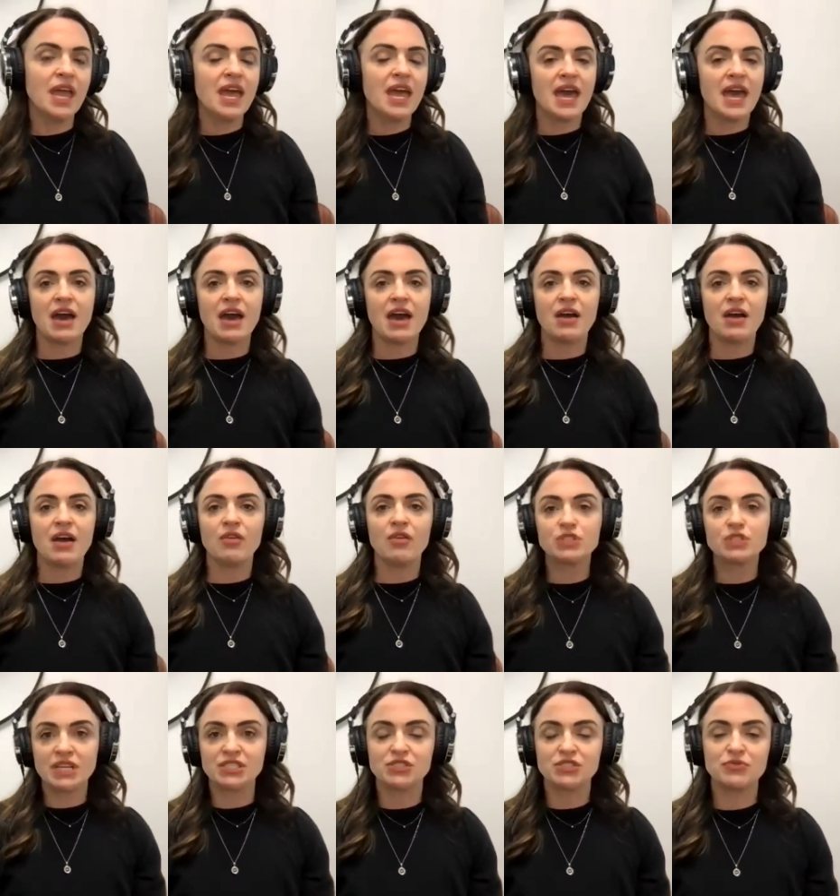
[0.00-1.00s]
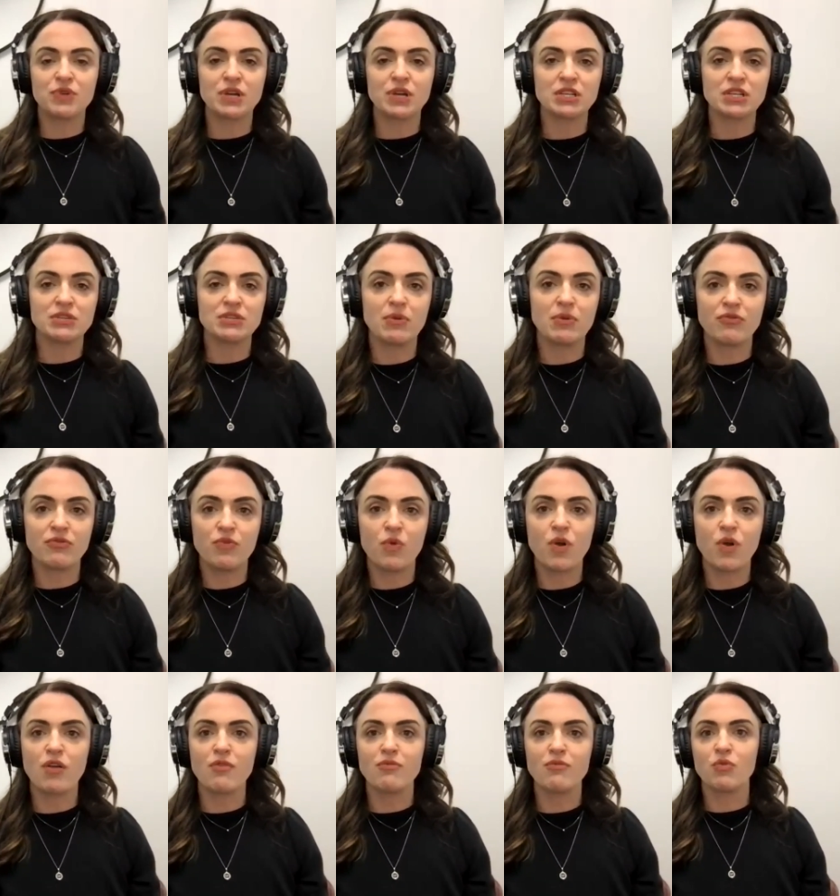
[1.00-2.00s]
How was your hysterectomy
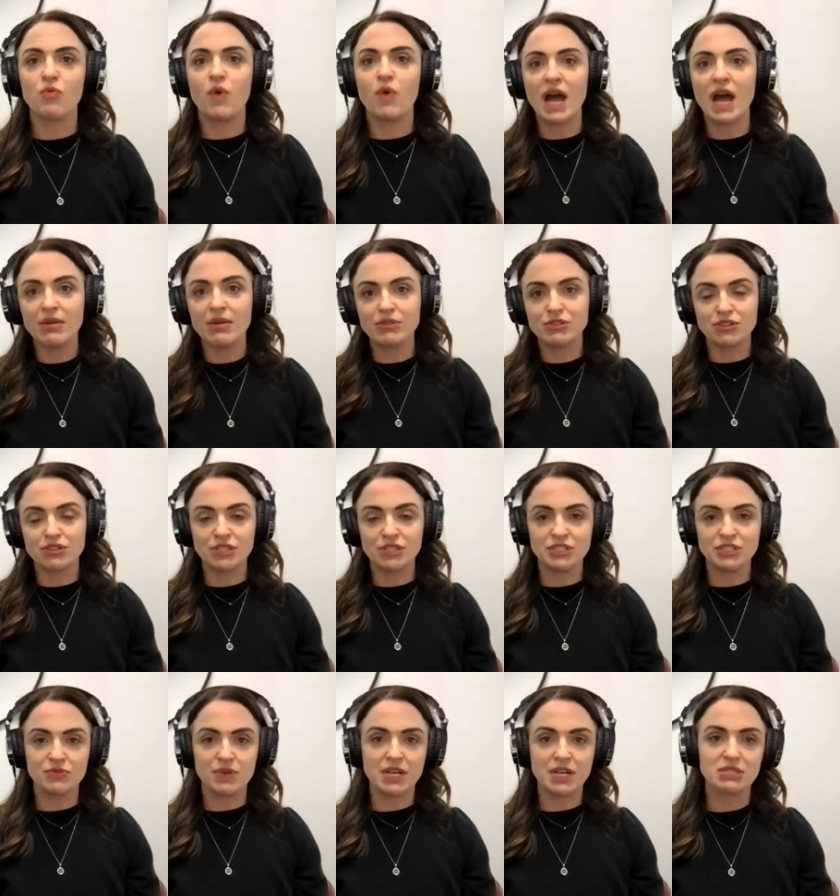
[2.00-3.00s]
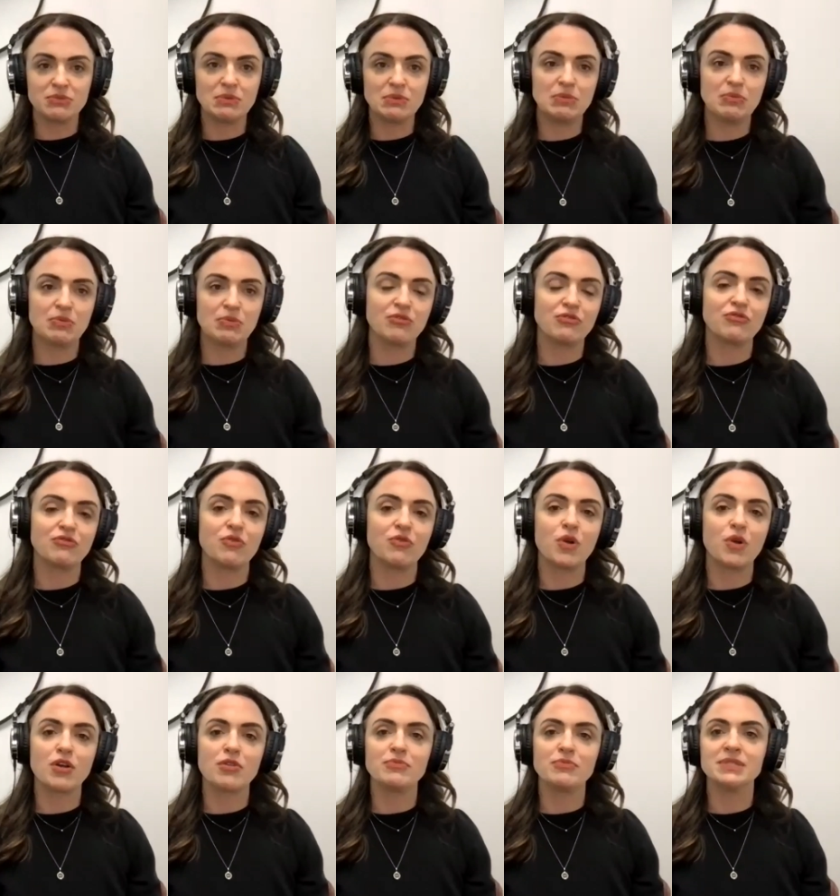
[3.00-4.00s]
performed? Why was your hysterectomy
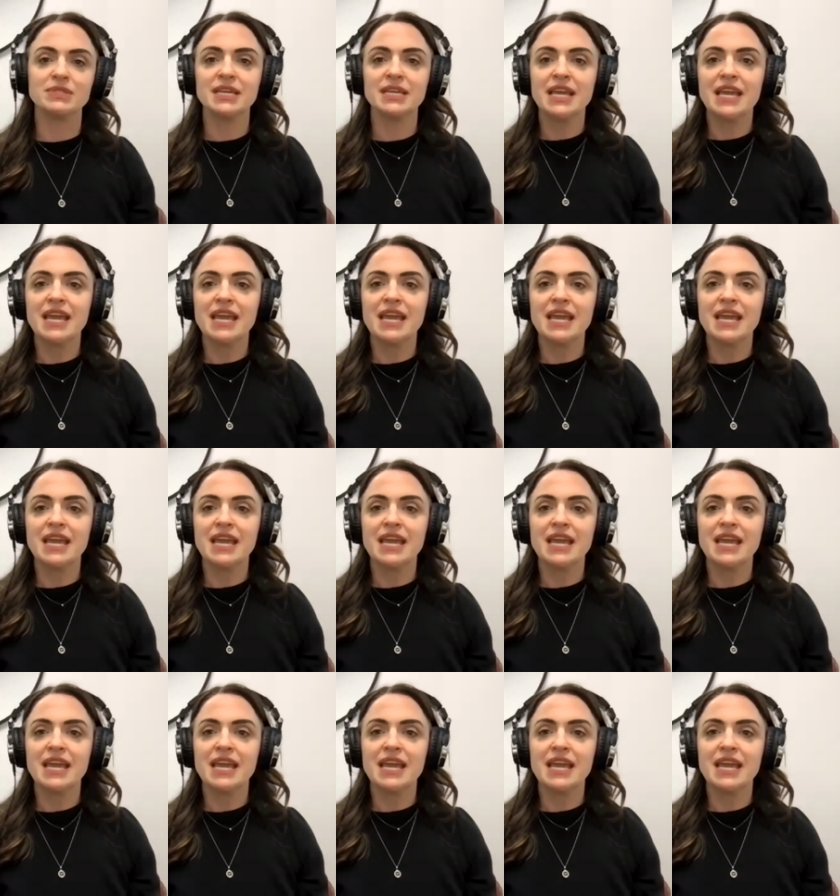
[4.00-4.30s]
performed?